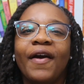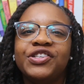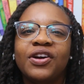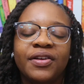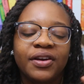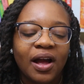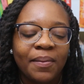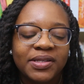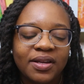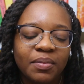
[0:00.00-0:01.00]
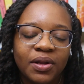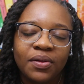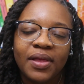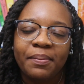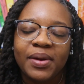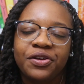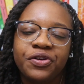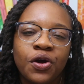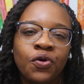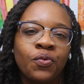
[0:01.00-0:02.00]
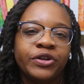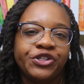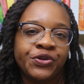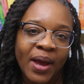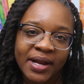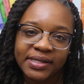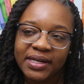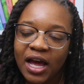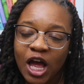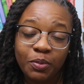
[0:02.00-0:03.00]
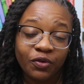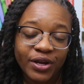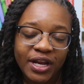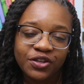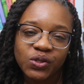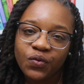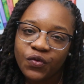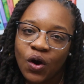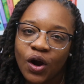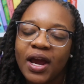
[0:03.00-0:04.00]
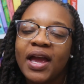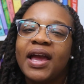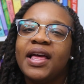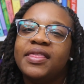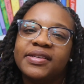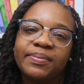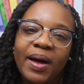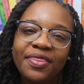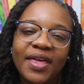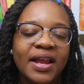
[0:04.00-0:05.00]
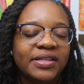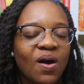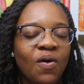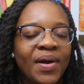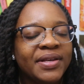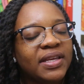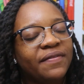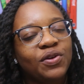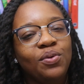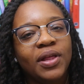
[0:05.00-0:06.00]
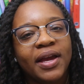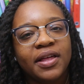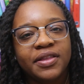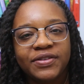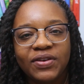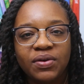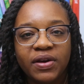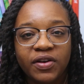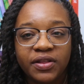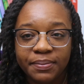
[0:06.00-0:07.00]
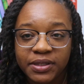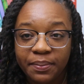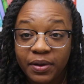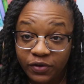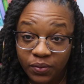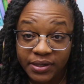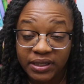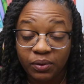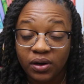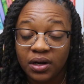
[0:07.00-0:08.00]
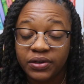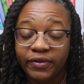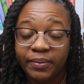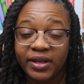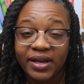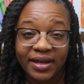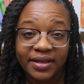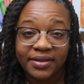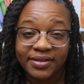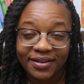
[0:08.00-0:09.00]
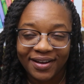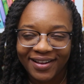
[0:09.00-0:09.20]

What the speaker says: right, y'all, in the comments down below, let me know what you ended up reading so far this month. And as always, if you like this video, give it a thumbs up. If you want to see more content from me, click this